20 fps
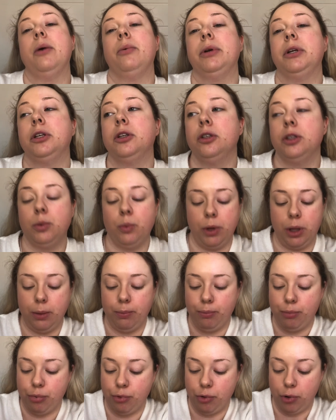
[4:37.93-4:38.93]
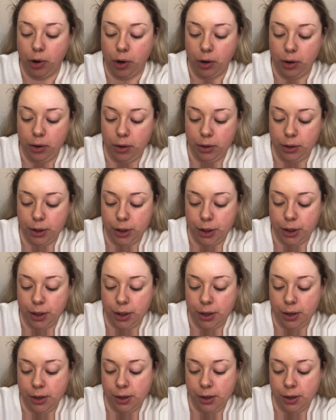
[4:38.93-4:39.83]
it does with a brush.